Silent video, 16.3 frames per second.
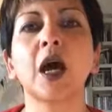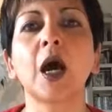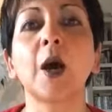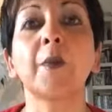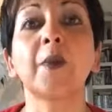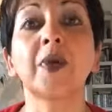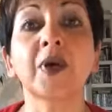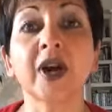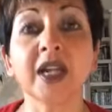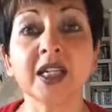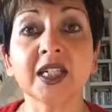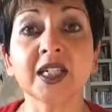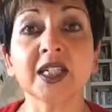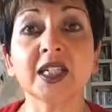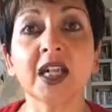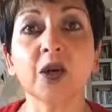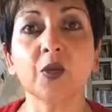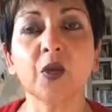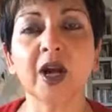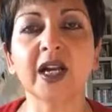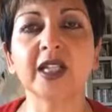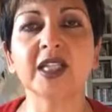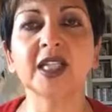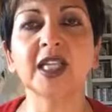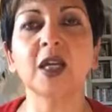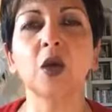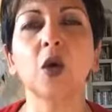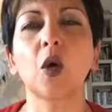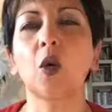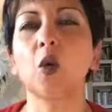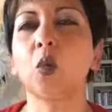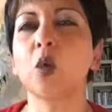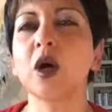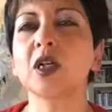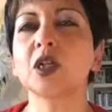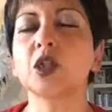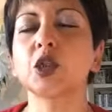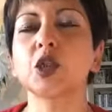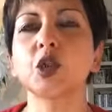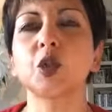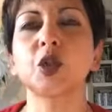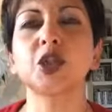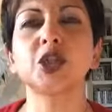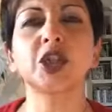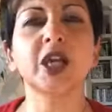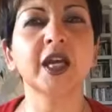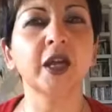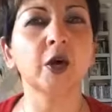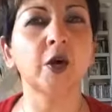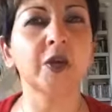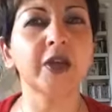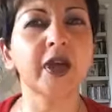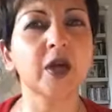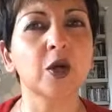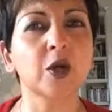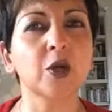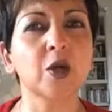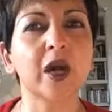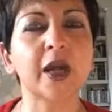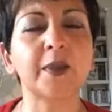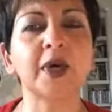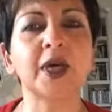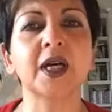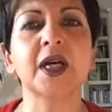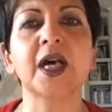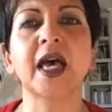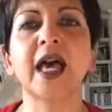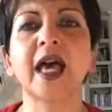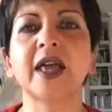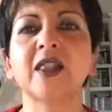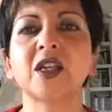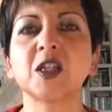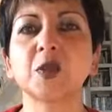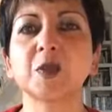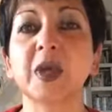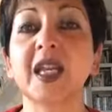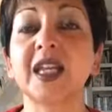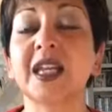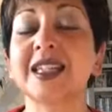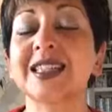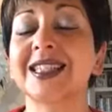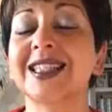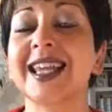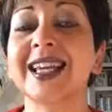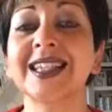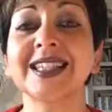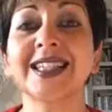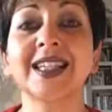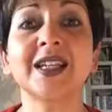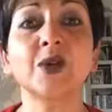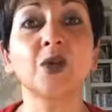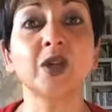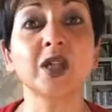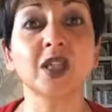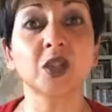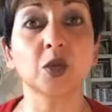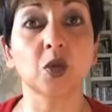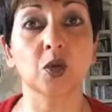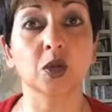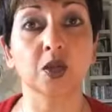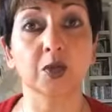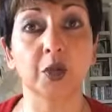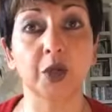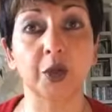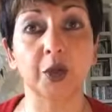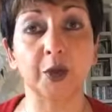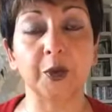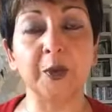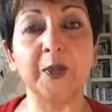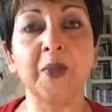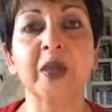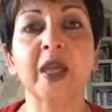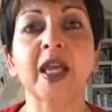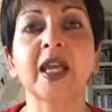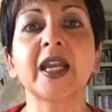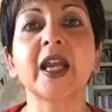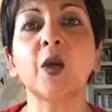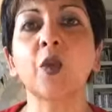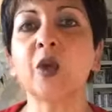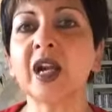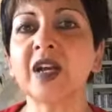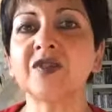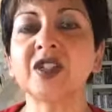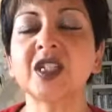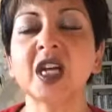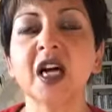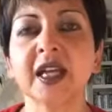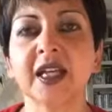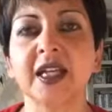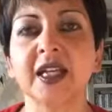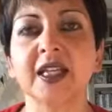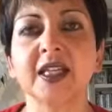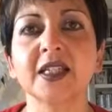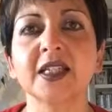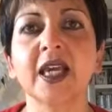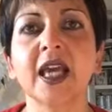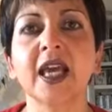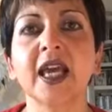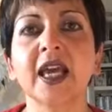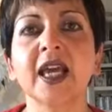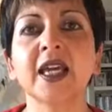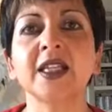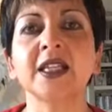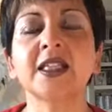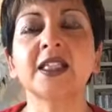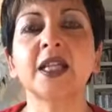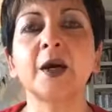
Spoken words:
practice their writing, want to check on their grammar and their spelling, it's an excellent resource for you. Now, what I've done is it's